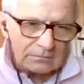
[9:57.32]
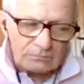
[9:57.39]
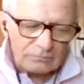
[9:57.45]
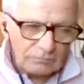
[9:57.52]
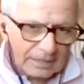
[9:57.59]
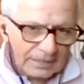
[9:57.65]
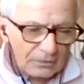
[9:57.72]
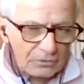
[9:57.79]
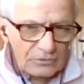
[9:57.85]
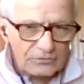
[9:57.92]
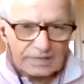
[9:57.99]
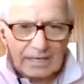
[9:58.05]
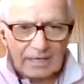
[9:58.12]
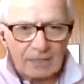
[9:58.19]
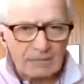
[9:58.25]
my news
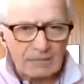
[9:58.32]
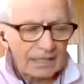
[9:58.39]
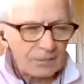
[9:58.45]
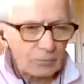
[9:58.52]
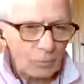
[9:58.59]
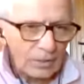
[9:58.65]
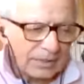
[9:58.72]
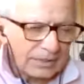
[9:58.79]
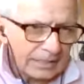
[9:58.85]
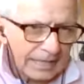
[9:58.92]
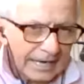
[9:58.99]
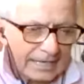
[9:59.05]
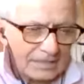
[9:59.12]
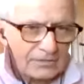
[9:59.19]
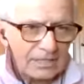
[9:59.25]
route, I had to work in a
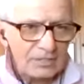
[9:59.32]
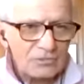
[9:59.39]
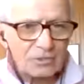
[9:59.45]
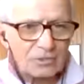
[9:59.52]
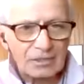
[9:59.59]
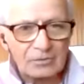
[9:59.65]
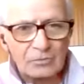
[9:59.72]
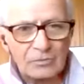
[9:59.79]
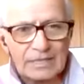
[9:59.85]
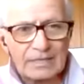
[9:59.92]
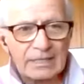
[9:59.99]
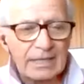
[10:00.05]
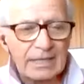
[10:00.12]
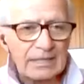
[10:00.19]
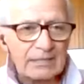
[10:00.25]
gas station on the
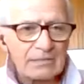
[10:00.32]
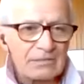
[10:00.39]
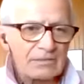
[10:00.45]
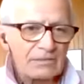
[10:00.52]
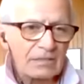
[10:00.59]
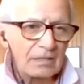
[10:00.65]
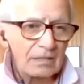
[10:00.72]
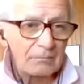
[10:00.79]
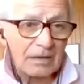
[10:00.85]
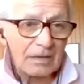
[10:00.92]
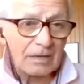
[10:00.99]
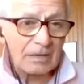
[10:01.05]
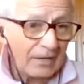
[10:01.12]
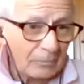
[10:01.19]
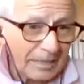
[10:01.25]
weekends. My
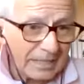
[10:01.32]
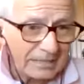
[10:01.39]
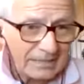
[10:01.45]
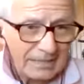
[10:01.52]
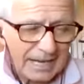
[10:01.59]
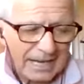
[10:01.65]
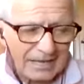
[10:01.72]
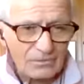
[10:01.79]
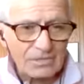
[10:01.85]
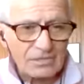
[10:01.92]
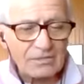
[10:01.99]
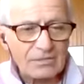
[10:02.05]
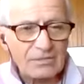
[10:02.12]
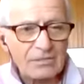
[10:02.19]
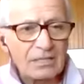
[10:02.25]
father painted
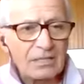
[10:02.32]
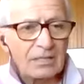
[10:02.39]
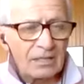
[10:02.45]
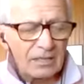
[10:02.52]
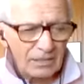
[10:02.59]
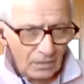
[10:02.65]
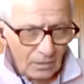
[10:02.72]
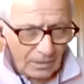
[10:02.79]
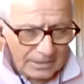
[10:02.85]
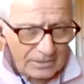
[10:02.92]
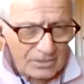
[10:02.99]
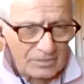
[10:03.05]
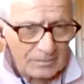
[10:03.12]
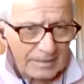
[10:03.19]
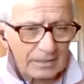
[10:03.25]
houses, in
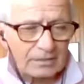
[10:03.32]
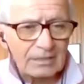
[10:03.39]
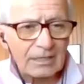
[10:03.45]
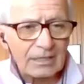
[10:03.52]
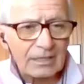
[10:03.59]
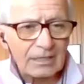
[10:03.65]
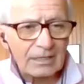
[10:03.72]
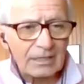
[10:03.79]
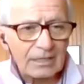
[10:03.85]
his spare time. We